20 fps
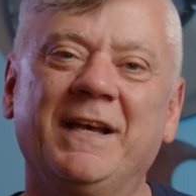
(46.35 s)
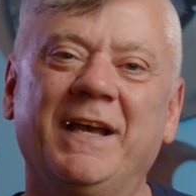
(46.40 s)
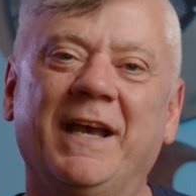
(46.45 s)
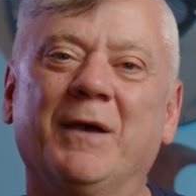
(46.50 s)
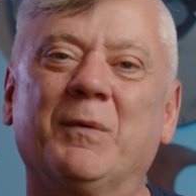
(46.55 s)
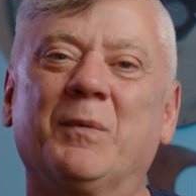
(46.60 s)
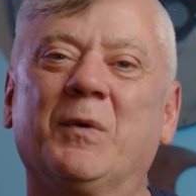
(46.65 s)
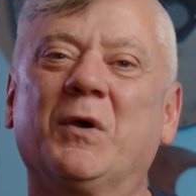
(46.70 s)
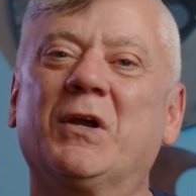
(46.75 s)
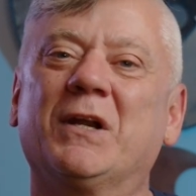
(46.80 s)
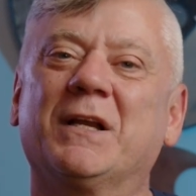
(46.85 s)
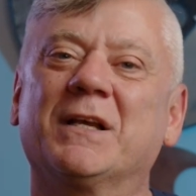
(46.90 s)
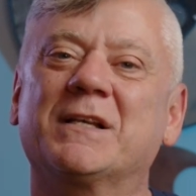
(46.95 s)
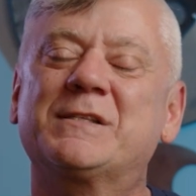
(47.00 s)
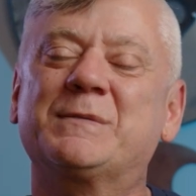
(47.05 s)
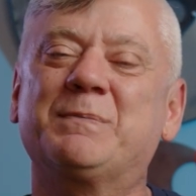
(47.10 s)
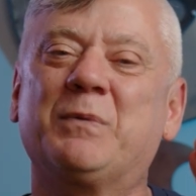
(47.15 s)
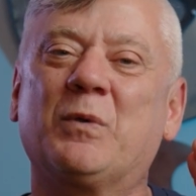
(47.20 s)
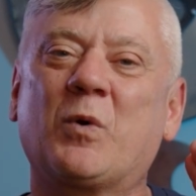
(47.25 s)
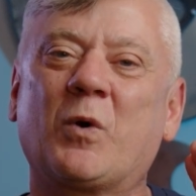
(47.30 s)
And we're going to
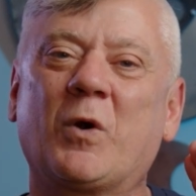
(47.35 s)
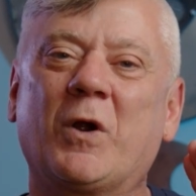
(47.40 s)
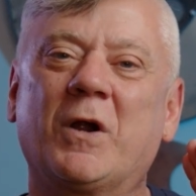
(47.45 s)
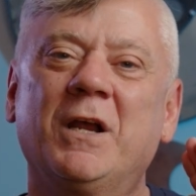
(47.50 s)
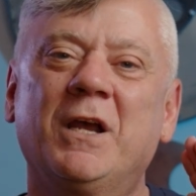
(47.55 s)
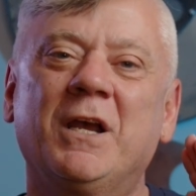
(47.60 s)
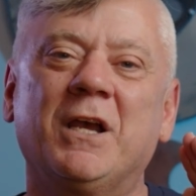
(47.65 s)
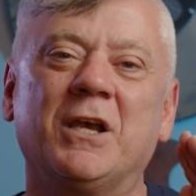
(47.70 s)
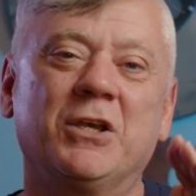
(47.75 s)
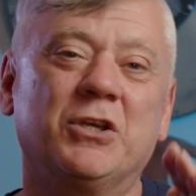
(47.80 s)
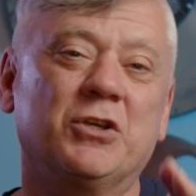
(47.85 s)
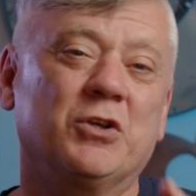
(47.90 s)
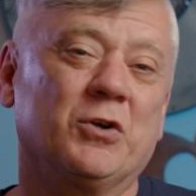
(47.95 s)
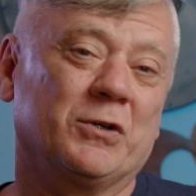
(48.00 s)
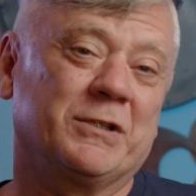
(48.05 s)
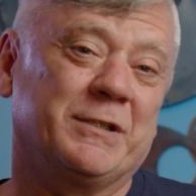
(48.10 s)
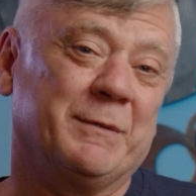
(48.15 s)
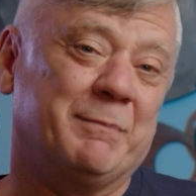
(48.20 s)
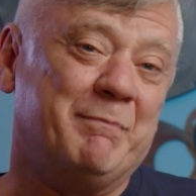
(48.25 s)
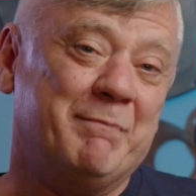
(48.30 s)
explore
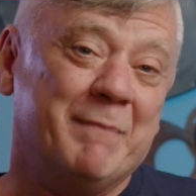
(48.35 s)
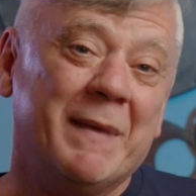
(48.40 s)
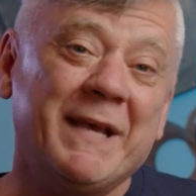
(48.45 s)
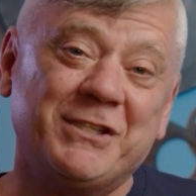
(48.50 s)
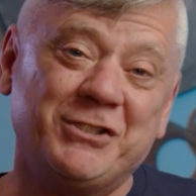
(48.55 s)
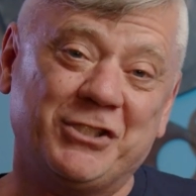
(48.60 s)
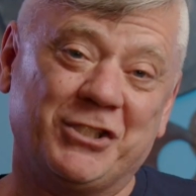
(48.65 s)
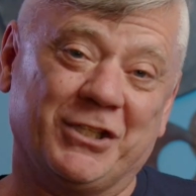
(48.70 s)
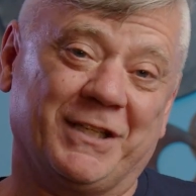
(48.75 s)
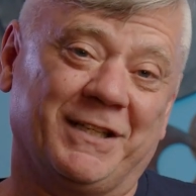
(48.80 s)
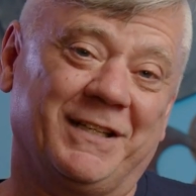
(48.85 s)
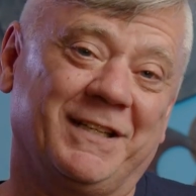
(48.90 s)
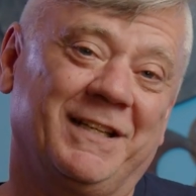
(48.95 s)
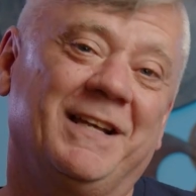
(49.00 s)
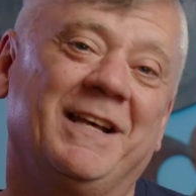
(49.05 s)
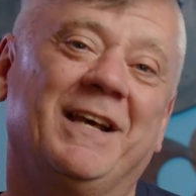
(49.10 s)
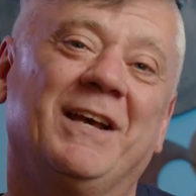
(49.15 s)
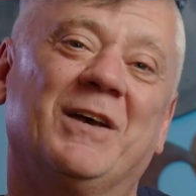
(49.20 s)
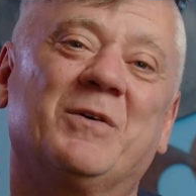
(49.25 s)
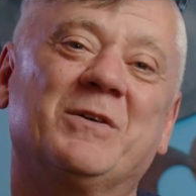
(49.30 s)
your dimension,
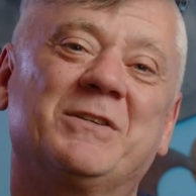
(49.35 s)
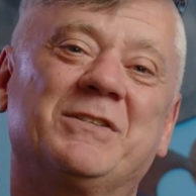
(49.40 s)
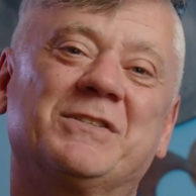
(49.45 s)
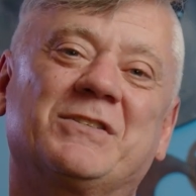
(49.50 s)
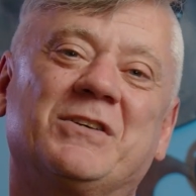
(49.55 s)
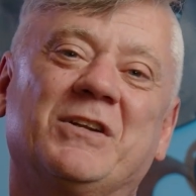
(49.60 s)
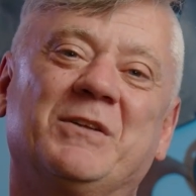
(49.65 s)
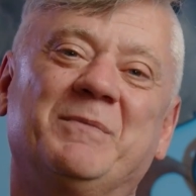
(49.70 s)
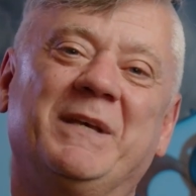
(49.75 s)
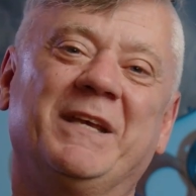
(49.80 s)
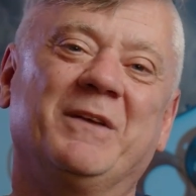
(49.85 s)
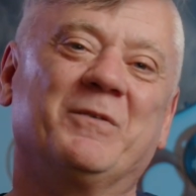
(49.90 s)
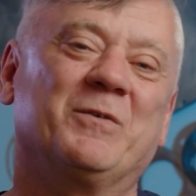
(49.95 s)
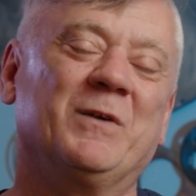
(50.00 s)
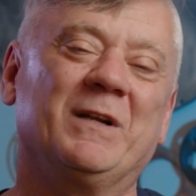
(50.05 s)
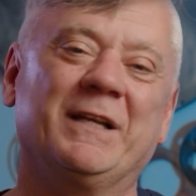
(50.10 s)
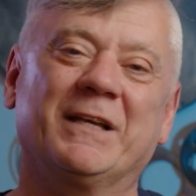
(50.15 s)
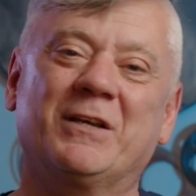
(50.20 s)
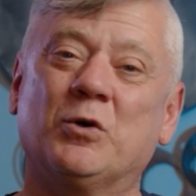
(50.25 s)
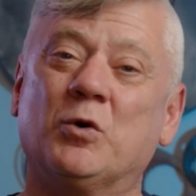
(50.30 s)
which is going to be
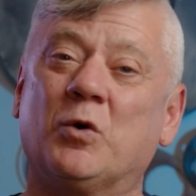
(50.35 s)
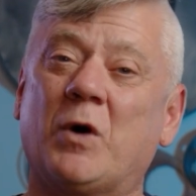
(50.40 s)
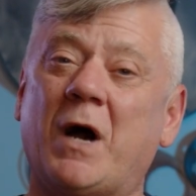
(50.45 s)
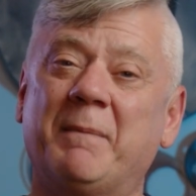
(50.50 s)
really cool.